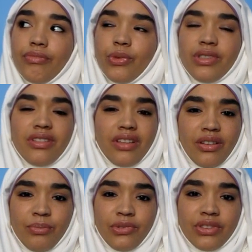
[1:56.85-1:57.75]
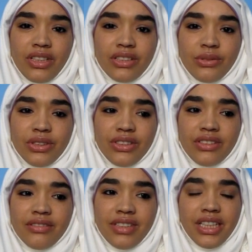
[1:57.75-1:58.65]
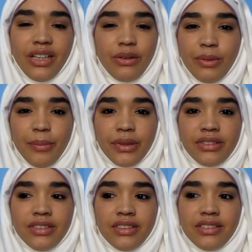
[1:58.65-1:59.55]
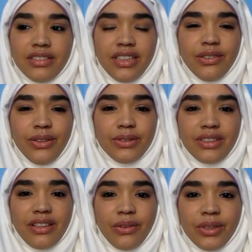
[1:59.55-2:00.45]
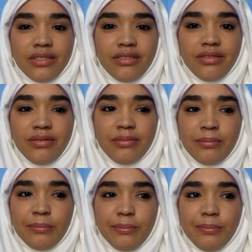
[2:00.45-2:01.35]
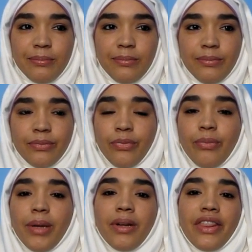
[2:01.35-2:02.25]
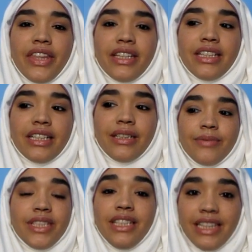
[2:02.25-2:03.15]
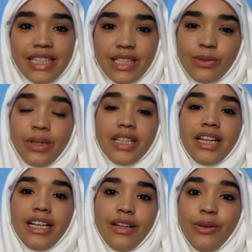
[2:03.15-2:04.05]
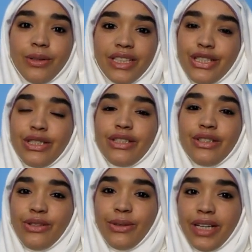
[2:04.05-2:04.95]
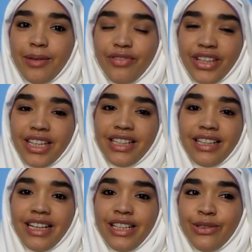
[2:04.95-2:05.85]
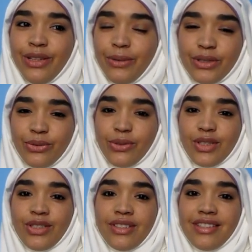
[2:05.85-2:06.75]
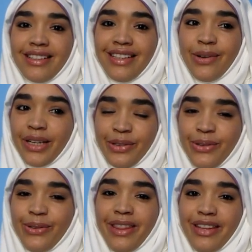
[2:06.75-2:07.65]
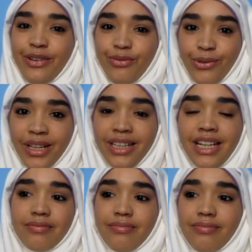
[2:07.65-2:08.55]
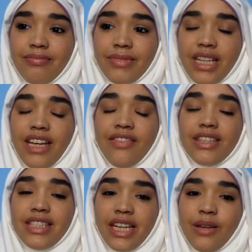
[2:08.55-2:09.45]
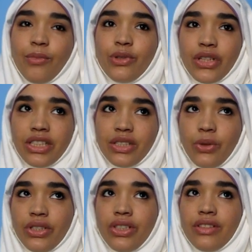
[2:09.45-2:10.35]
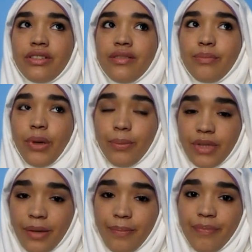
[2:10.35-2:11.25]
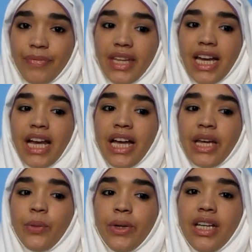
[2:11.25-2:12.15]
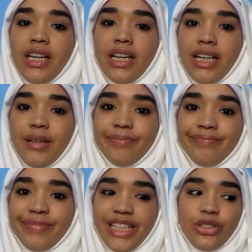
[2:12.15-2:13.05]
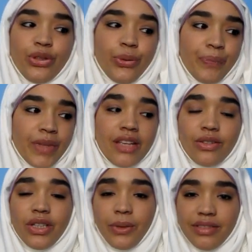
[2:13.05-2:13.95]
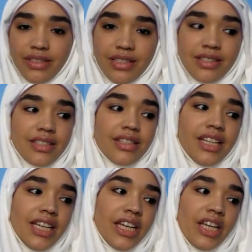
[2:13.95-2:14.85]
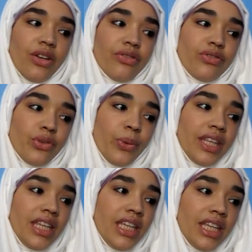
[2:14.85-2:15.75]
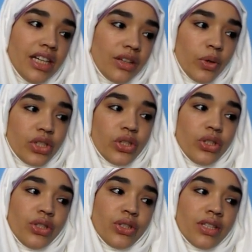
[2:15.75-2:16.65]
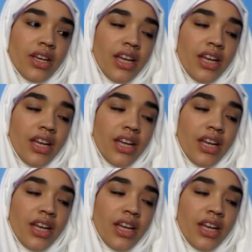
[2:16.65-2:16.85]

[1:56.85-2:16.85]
what's the other most asked question? I can't remember. I thought there was another one. Maybe I'll think. See, this is what old age does to you. I keep forgetting. I knew there were two questions, and now I can only think of one. If the second most asked question pops up, I will let you know. So anyway, let's head off to the questions.